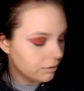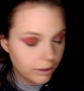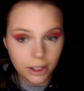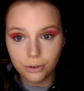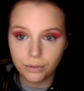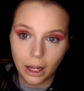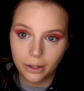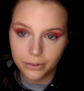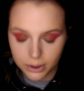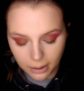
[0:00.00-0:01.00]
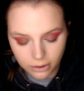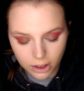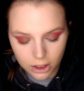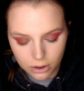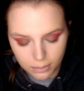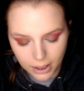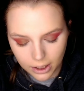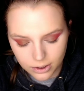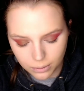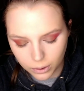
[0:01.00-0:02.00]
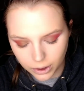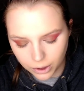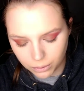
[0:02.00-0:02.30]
video file is about to get too big because it won't let